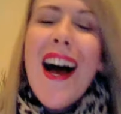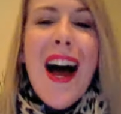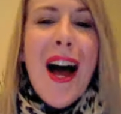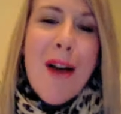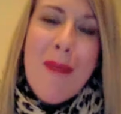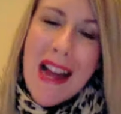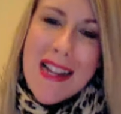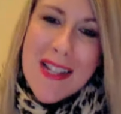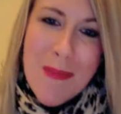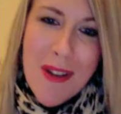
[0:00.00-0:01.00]

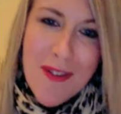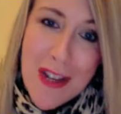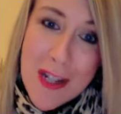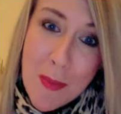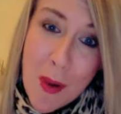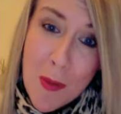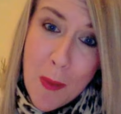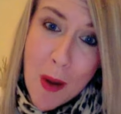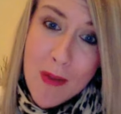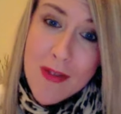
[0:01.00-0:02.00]
and to my first blog
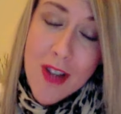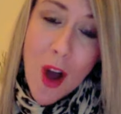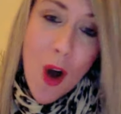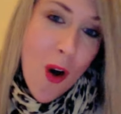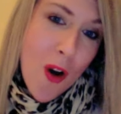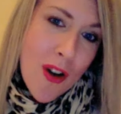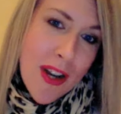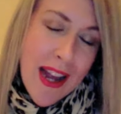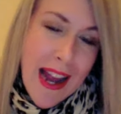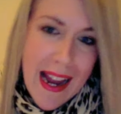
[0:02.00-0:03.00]
post on
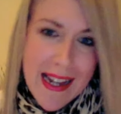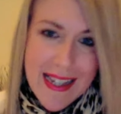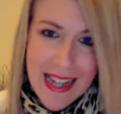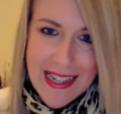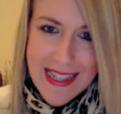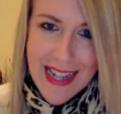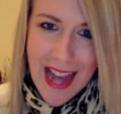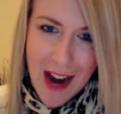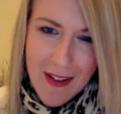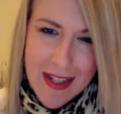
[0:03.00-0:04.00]
Head Kandy
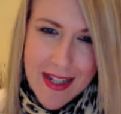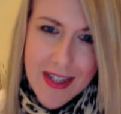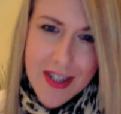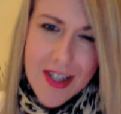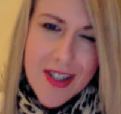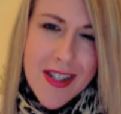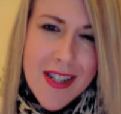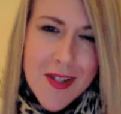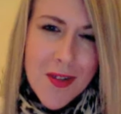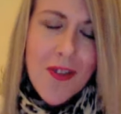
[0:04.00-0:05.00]
hair extensions. This
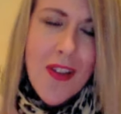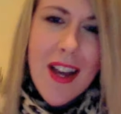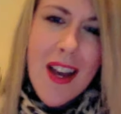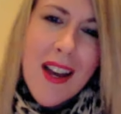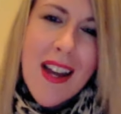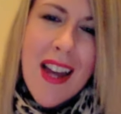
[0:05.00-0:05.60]
is sort of like a